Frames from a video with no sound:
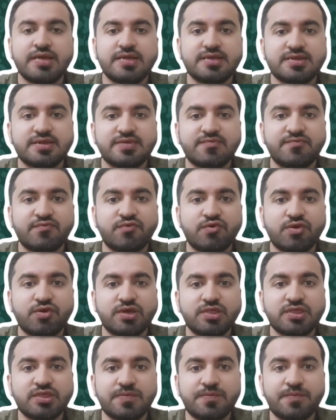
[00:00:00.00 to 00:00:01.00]
Step 4.
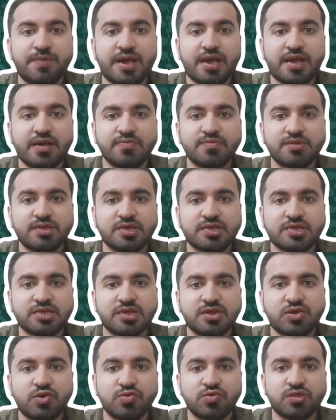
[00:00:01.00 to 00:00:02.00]
In the backup
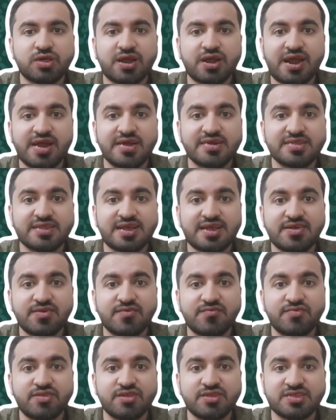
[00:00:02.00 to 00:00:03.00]
section on the right side
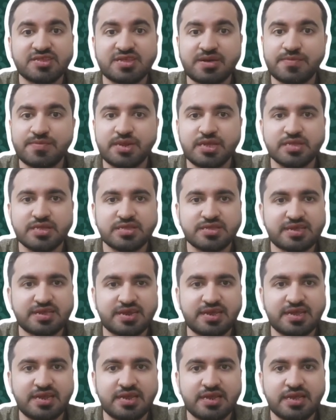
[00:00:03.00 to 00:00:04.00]
of the summary
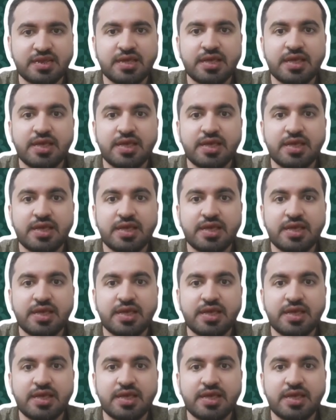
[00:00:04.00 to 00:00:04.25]
screen,